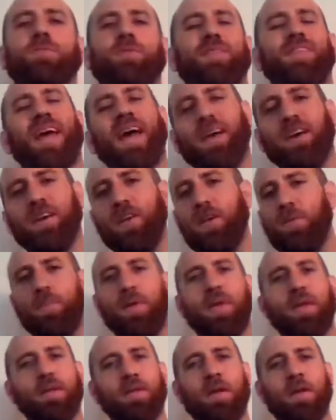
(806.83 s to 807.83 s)
but that could have
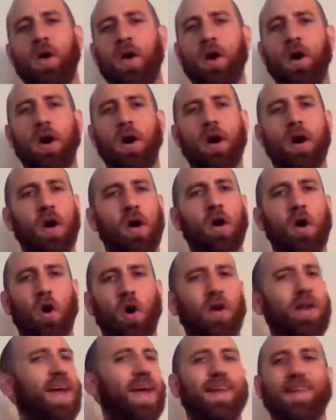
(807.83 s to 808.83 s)
been
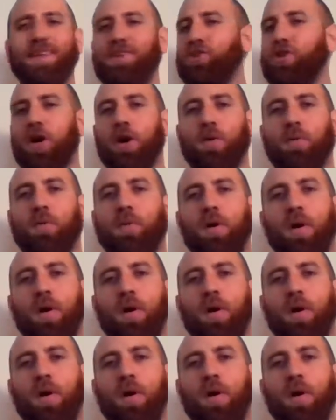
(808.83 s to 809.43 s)
on any show.